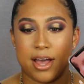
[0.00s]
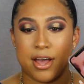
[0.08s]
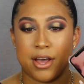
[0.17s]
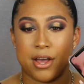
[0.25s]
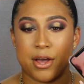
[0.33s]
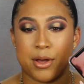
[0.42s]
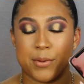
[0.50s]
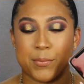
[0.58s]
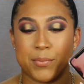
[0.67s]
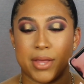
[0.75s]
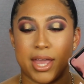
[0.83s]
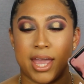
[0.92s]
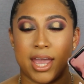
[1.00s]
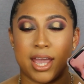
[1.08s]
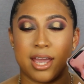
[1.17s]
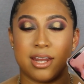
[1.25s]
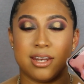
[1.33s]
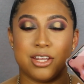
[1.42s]

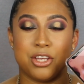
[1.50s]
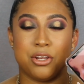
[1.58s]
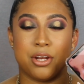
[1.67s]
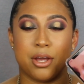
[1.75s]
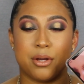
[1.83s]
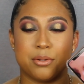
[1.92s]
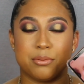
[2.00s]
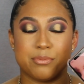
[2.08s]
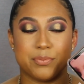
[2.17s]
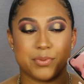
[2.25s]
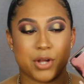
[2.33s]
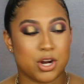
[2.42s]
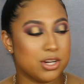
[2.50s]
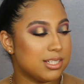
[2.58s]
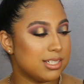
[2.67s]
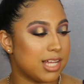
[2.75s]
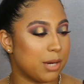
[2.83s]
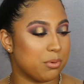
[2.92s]
And you know, hers
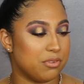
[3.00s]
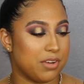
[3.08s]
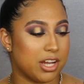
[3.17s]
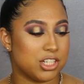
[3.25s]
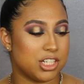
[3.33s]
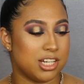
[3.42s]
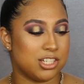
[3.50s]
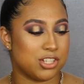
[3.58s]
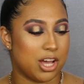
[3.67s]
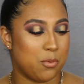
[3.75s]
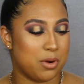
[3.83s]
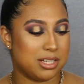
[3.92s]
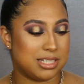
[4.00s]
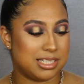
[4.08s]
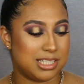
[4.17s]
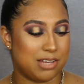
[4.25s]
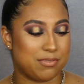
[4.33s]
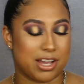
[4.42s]
is like perfection, so I wanted to
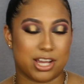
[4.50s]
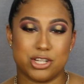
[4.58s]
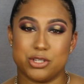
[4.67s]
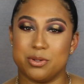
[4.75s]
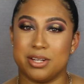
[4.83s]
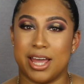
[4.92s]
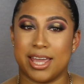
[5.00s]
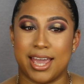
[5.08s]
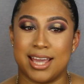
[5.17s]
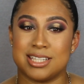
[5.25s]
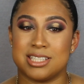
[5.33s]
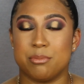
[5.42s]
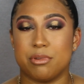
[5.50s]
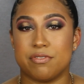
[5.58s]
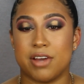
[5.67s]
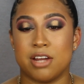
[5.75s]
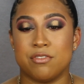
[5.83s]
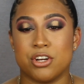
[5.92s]
see if I can do like a
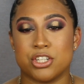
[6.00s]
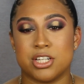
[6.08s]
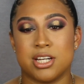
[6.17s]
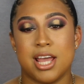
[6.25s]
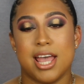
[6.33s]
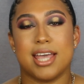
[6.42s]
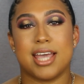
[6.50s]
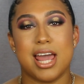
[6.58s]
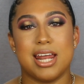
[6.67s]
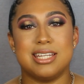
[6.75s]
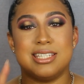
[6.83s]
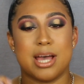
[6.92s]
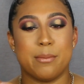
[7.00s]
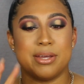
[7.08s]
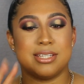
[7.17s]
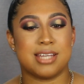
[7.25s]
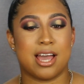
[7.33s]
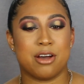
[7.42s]
simplified version, kind of dumb
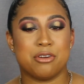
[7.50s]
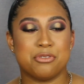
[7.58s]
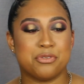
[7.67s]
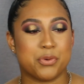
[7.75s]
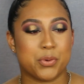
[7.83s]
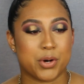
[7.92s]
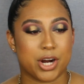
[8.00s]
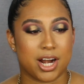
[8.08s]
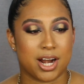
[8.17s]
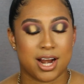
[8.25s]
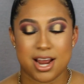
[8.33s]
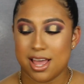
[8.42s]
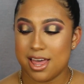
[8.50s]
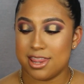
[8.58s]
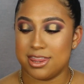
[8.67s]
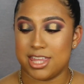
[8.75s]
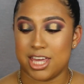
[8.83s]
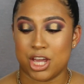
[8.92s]
it down for
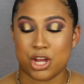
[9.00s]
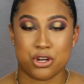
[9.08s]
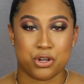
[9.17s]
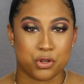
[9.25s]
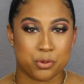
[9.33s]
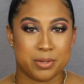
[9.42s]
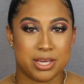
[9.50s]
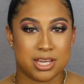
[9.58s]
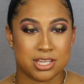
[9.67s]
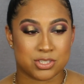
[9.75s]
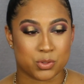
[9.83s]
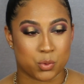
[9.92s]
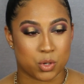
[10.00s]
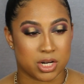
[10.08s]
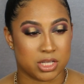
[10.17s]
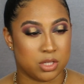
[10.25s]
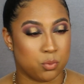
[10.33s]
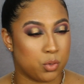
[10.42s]
the newbies
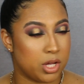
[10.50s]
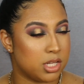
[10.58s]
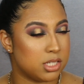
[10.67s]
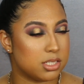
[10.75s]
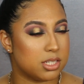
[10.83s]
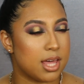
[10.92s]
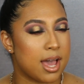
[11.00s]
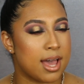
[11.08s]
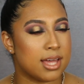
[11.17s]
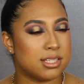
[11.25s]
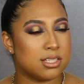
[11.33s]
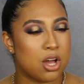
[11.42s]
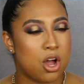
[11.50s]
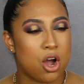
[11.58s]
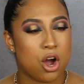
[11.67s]
or the ones that